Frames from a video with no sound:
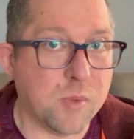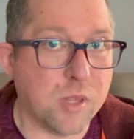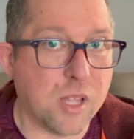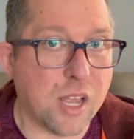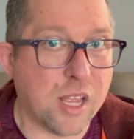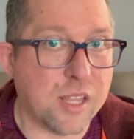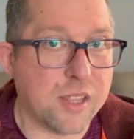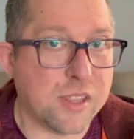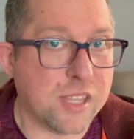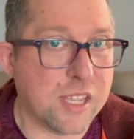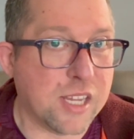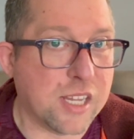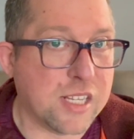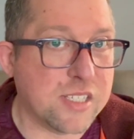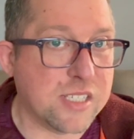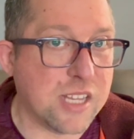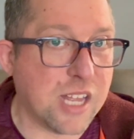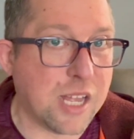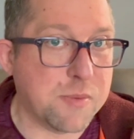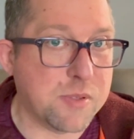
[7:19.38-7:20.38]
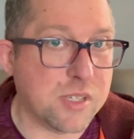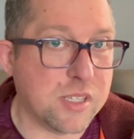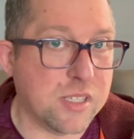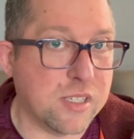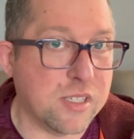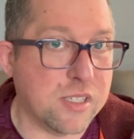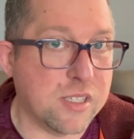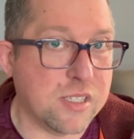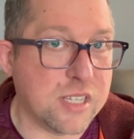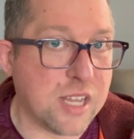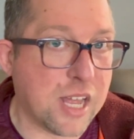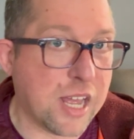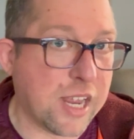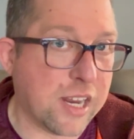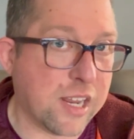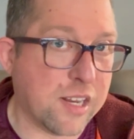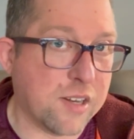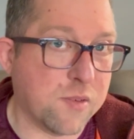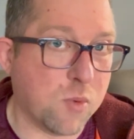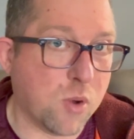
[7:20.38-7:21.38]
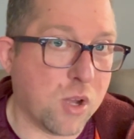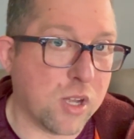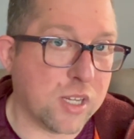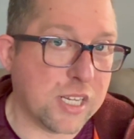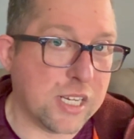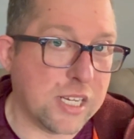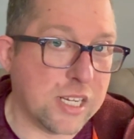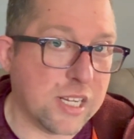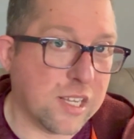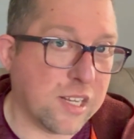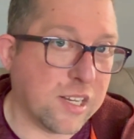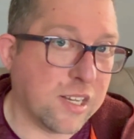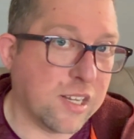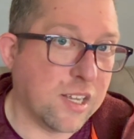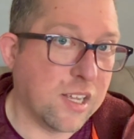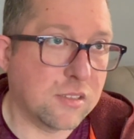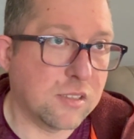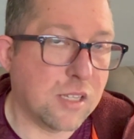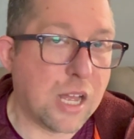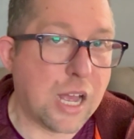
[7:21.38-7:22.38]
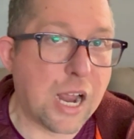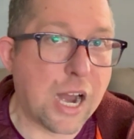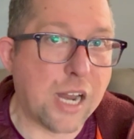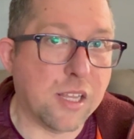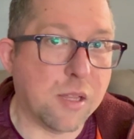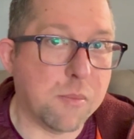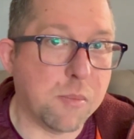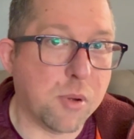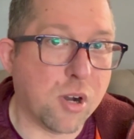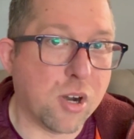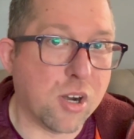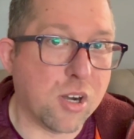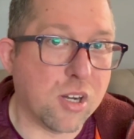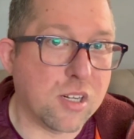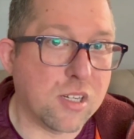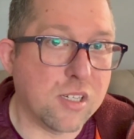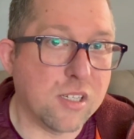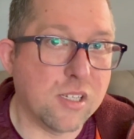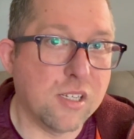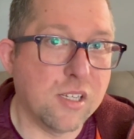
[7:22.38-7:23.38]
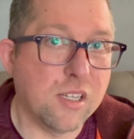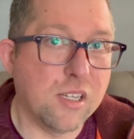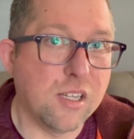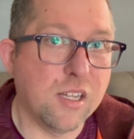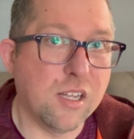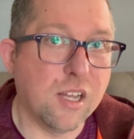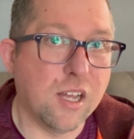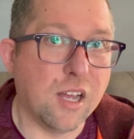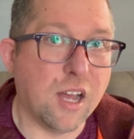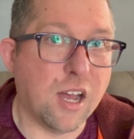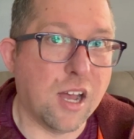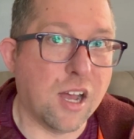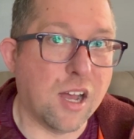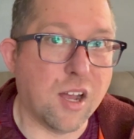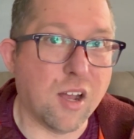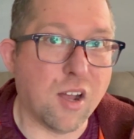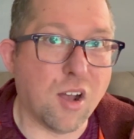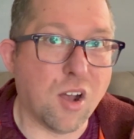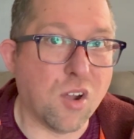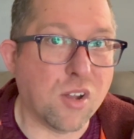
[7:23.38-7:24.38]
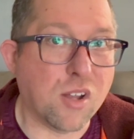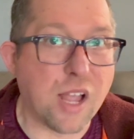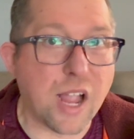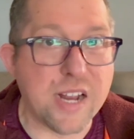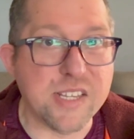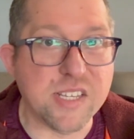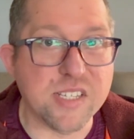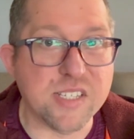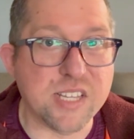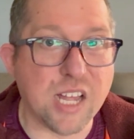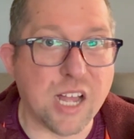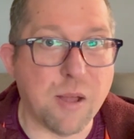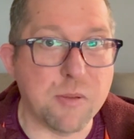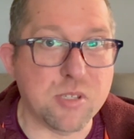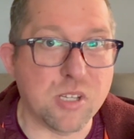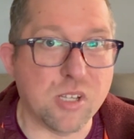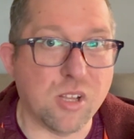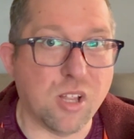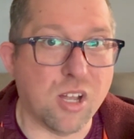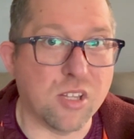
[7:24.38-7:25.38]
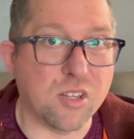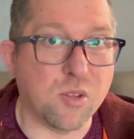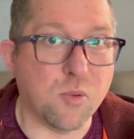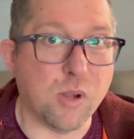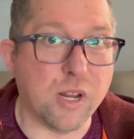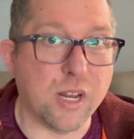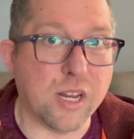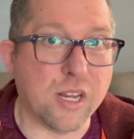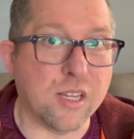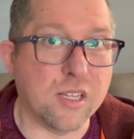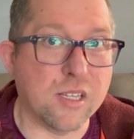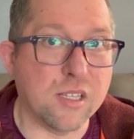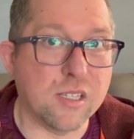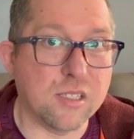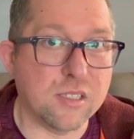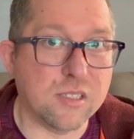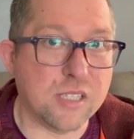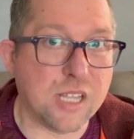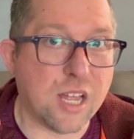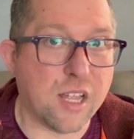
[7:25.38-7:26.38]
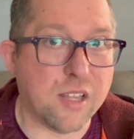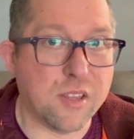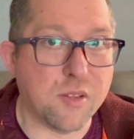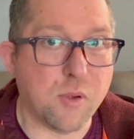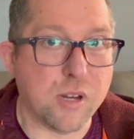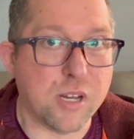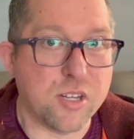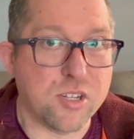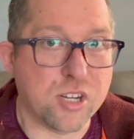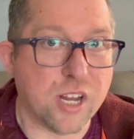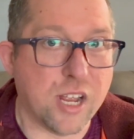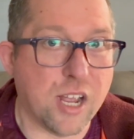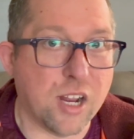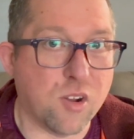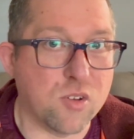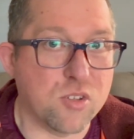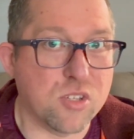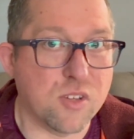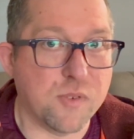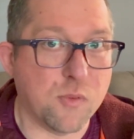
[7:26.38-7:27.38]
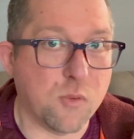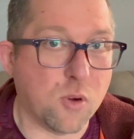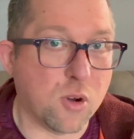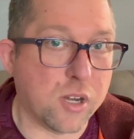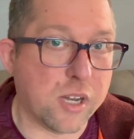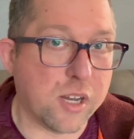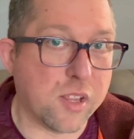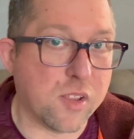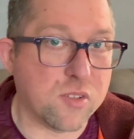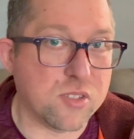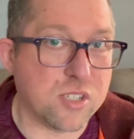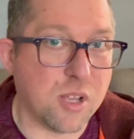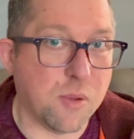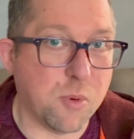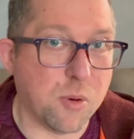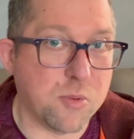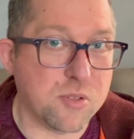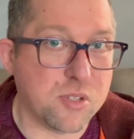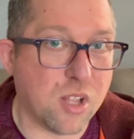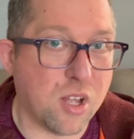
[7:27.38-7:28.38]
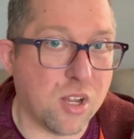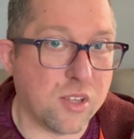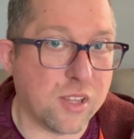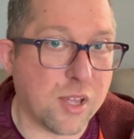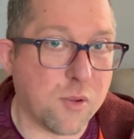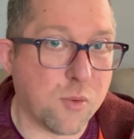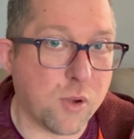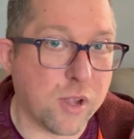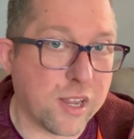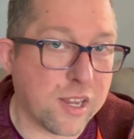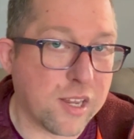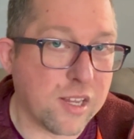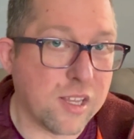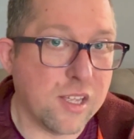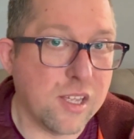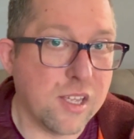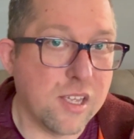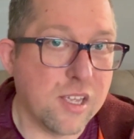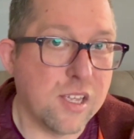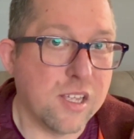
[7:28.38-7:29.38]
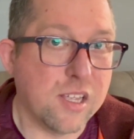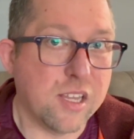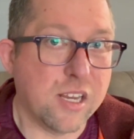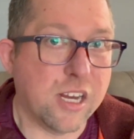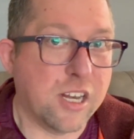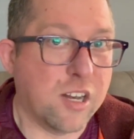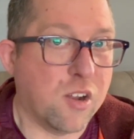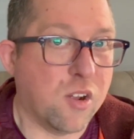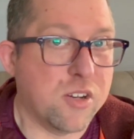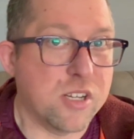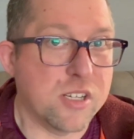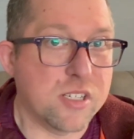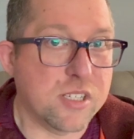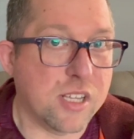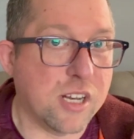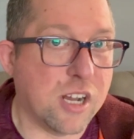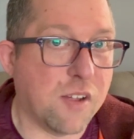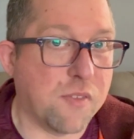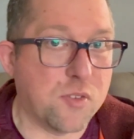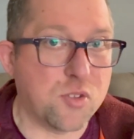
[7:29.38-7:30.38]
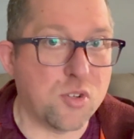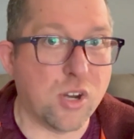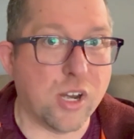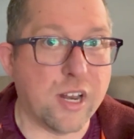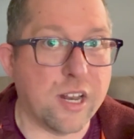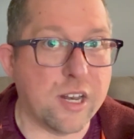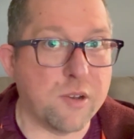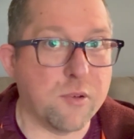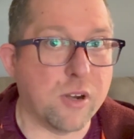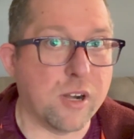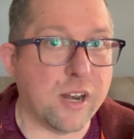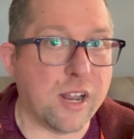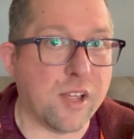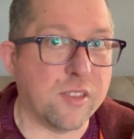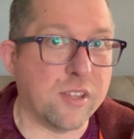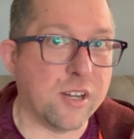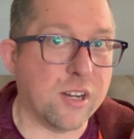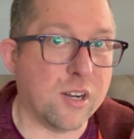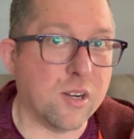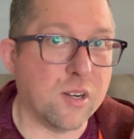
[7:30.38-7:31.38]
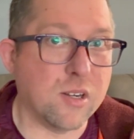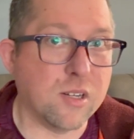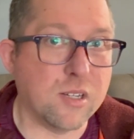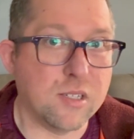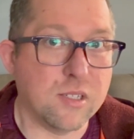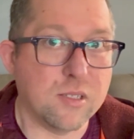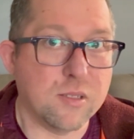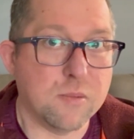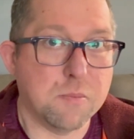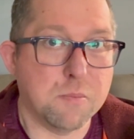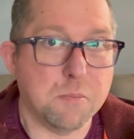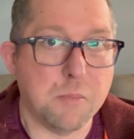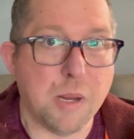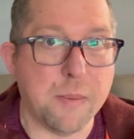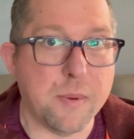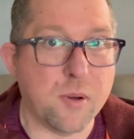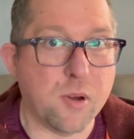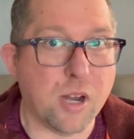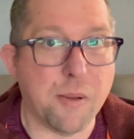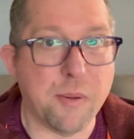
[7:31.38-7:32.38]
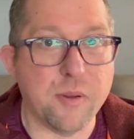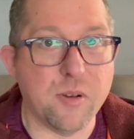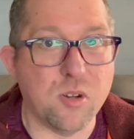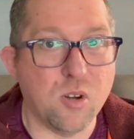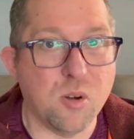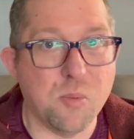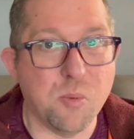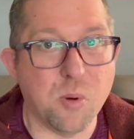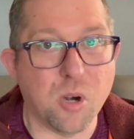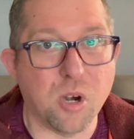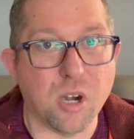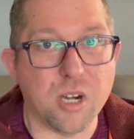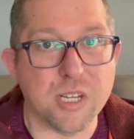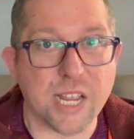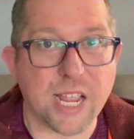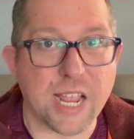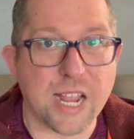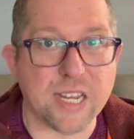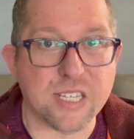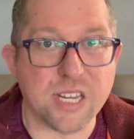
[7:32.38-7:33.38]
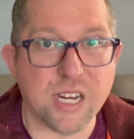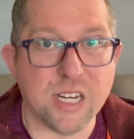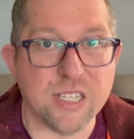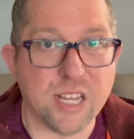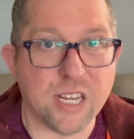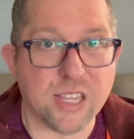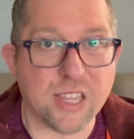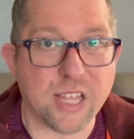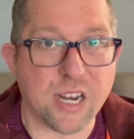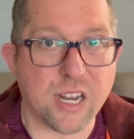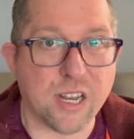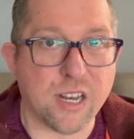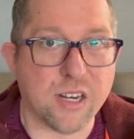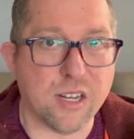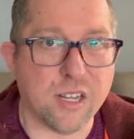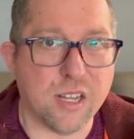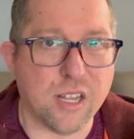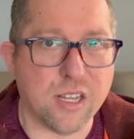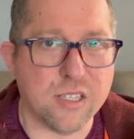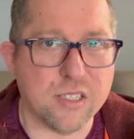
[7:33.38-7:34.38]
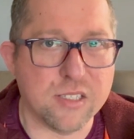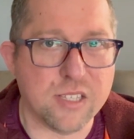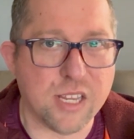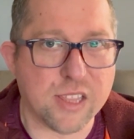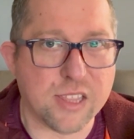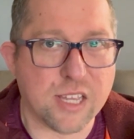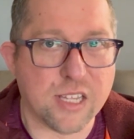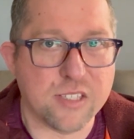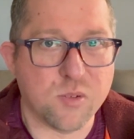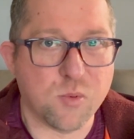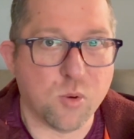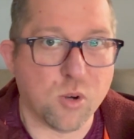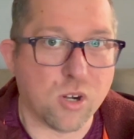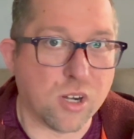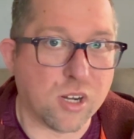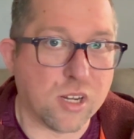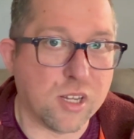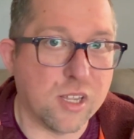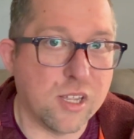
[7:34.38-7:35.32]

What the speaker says: I think it stops in Zion, Waukegan, Highland Park, all kinds of stops along the way, not on the way to Chicago. So if you're working into the suburbs along that way, we just get off the train anywhere down there, maybe grab an Uber or a taxi and take that to work.